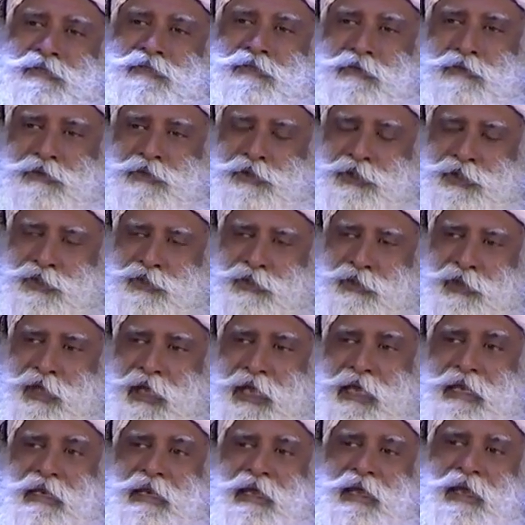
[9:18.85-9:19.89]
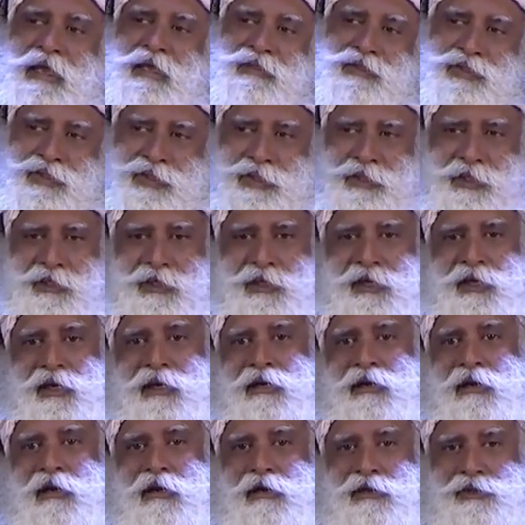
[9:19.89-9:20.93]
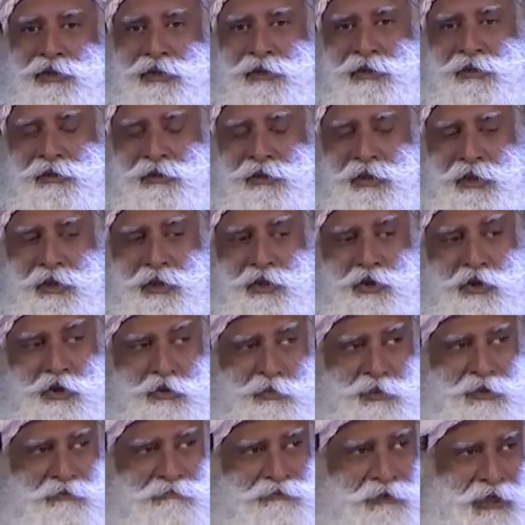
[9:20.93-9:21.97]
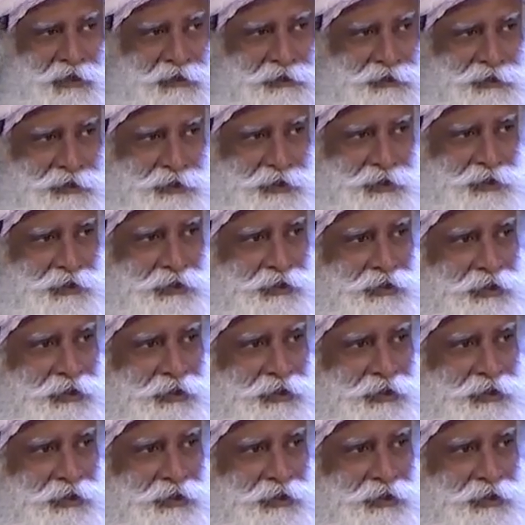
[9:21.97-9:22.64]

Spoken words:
focused on enhancing and enlarging human faculty